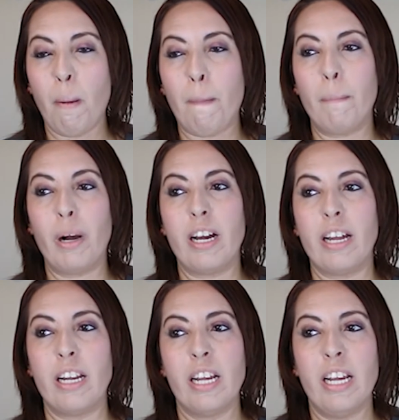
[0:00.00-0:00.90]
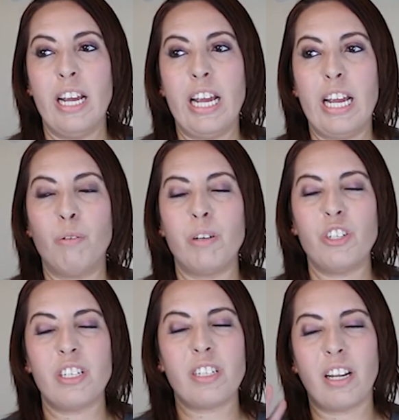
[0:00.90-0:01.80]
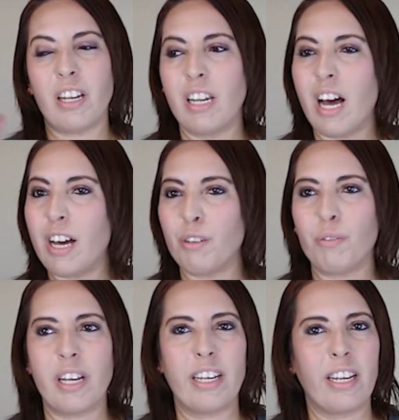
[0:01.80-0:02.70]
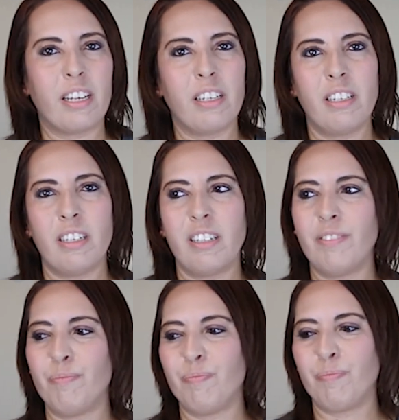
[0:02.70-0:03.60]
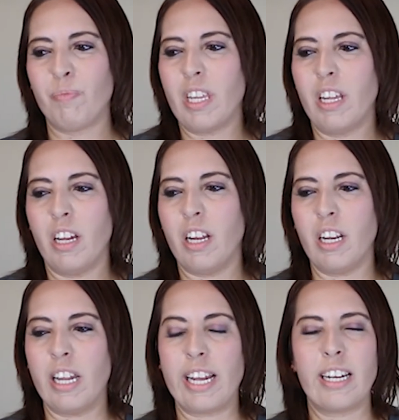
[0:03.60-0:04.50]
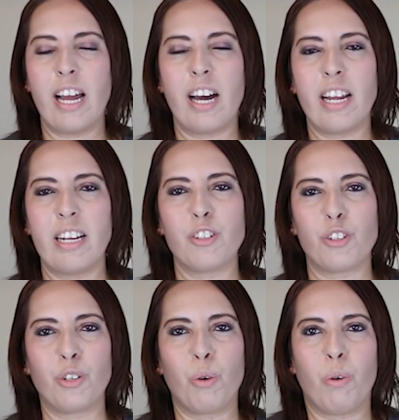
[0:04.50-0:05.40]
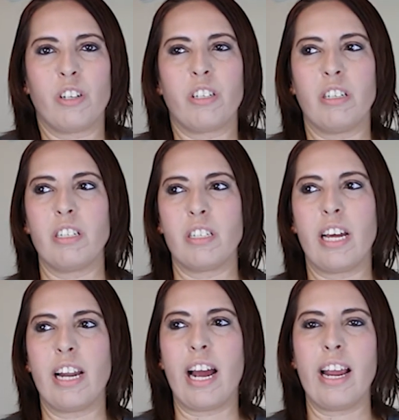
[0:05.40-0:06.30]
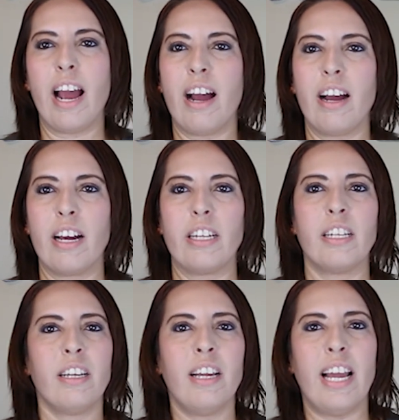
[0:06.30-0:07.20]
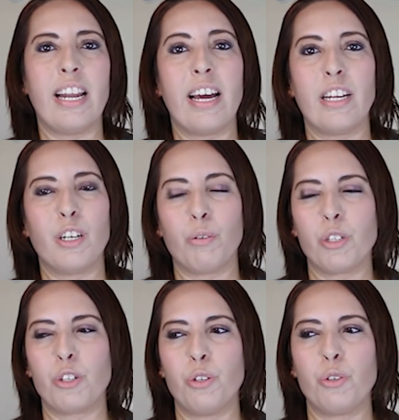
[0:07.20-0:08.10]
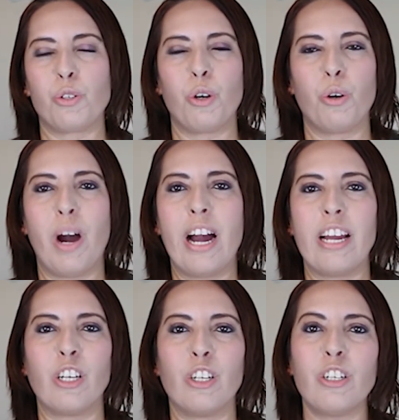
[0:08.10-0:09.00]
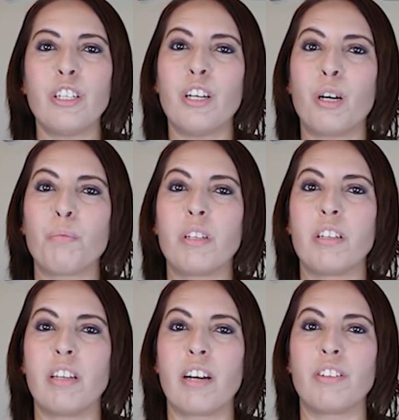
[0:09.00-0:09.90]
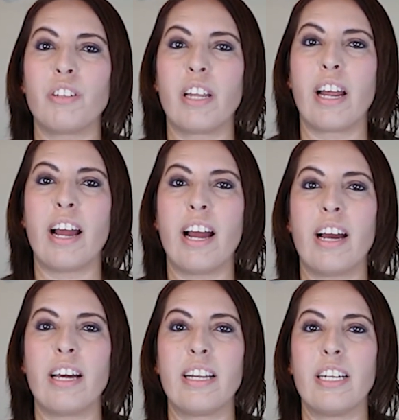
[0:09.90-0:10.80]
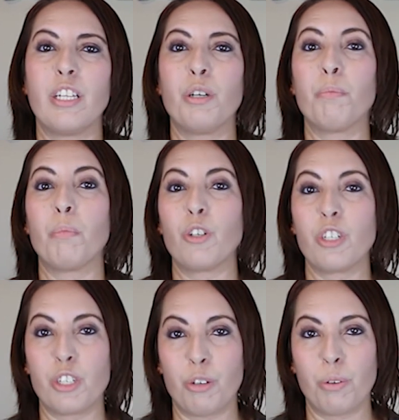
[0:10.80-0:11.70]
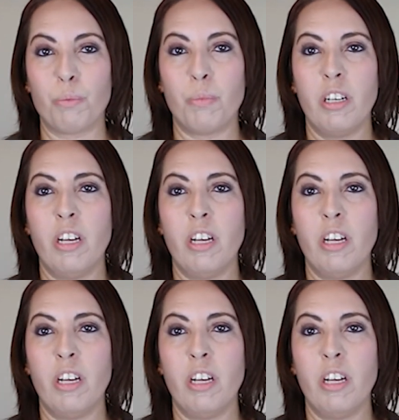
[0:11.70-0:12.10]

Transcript: But it was just a lot of like non-answered questions that I had, and I didn't know what to do. So I looked up the doctor that I had in the emergency room,